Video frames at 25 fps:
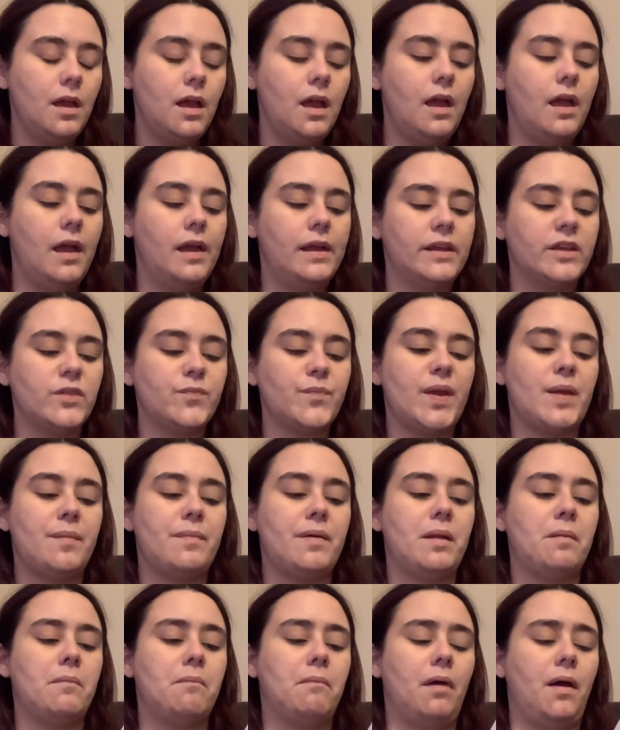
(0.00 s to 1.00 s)
and it's been
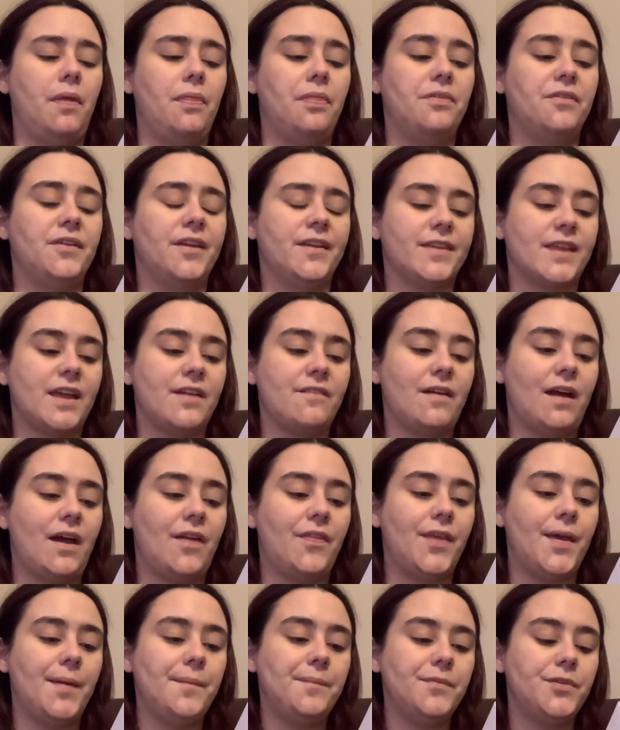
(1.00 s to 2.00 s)
about a month since I've
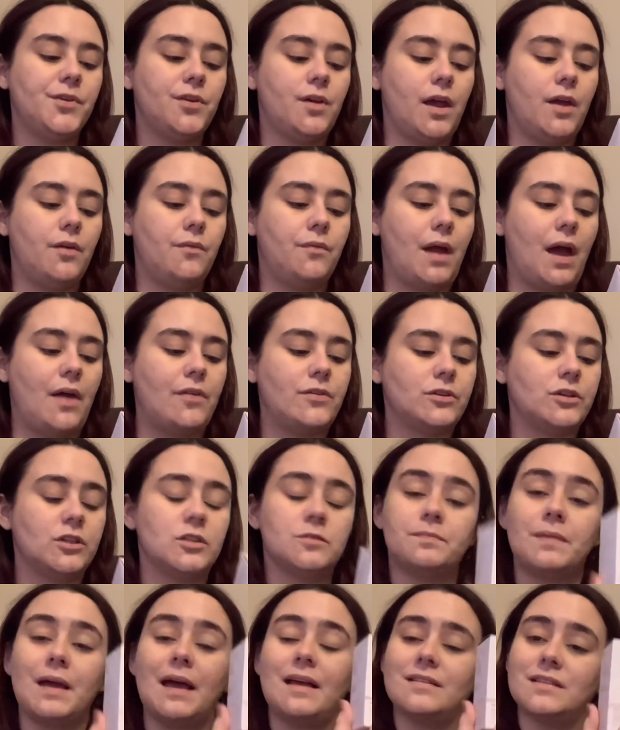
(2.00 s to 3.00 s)
had them, so I'd rather
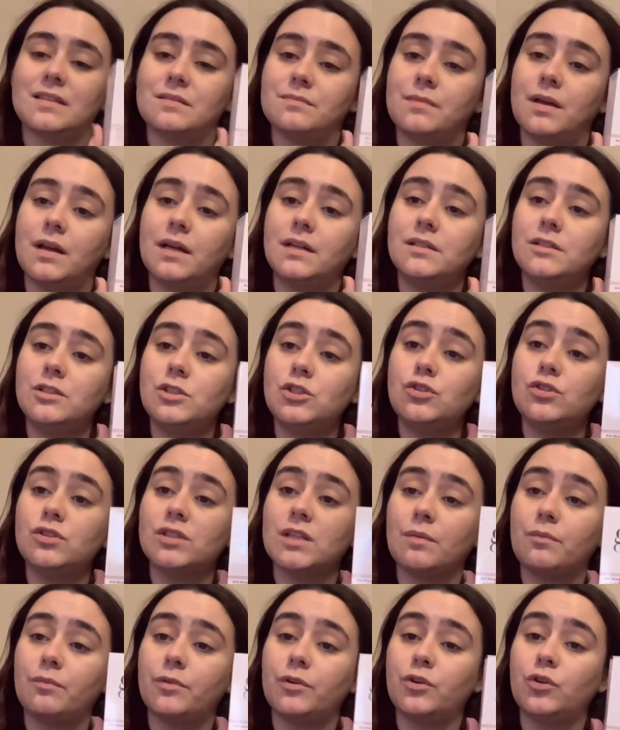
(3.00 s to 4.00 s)
just pass them on to
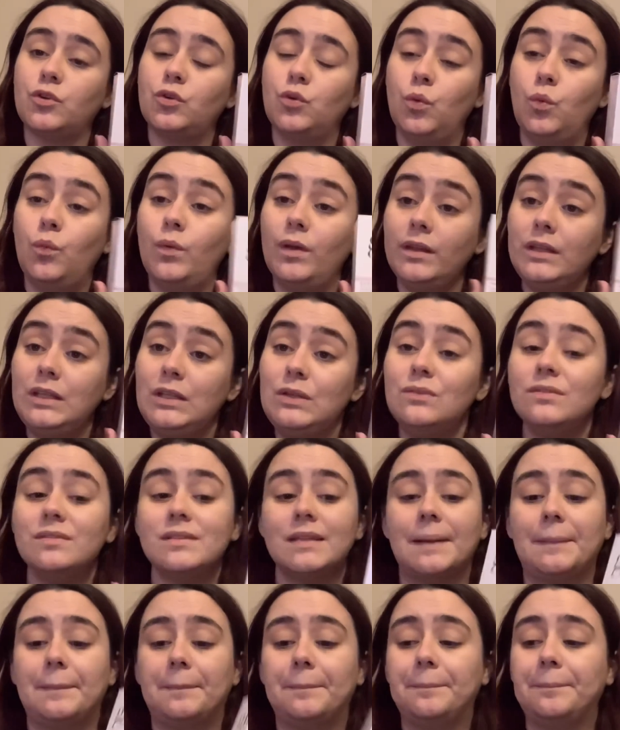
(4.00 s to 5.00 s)
someone who will use
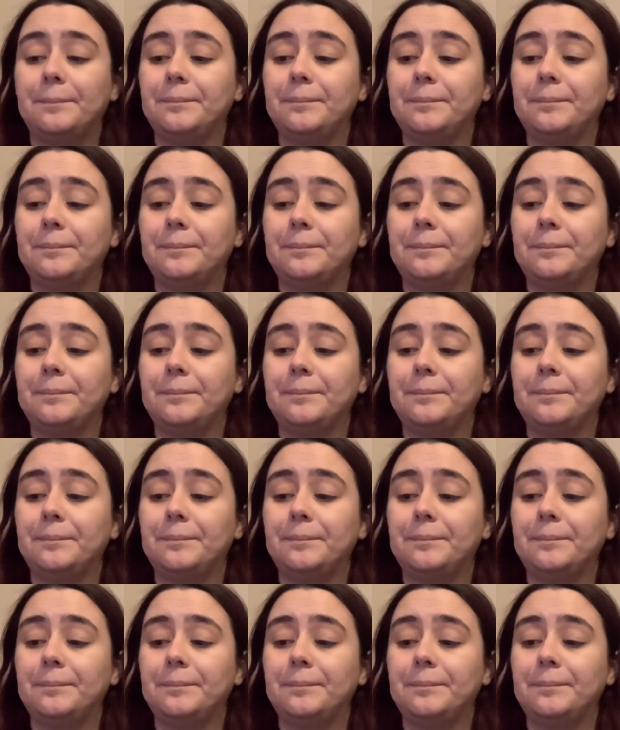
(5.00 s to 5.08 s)
them.